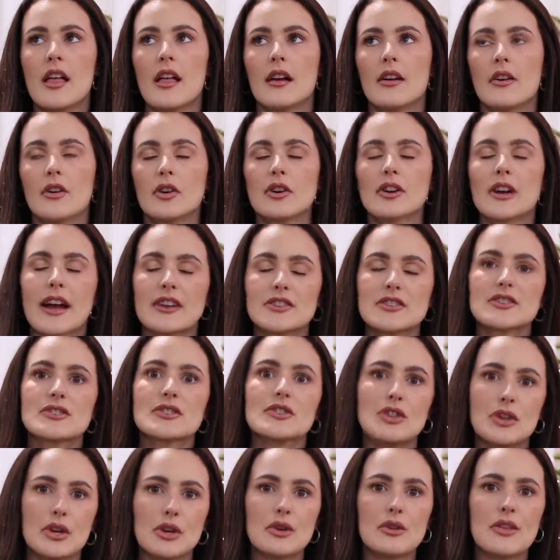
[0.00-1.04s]

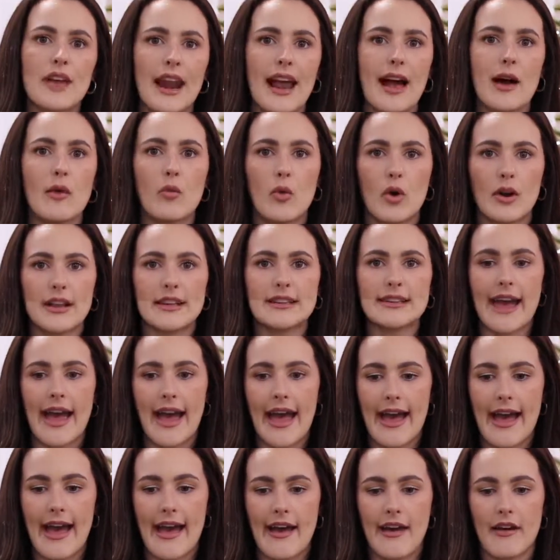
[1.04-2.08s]
that I wanted to
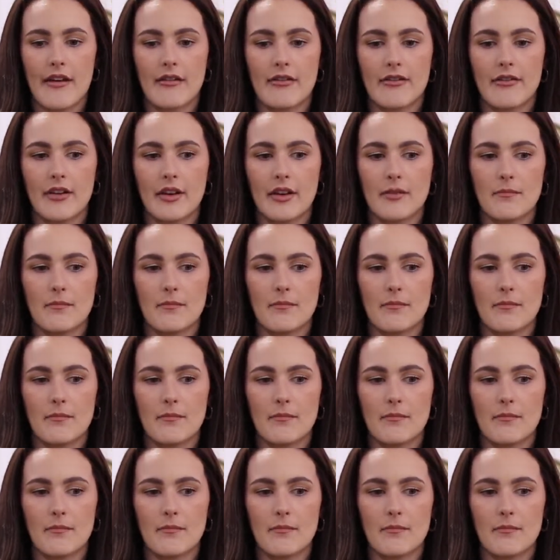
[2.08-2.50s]
have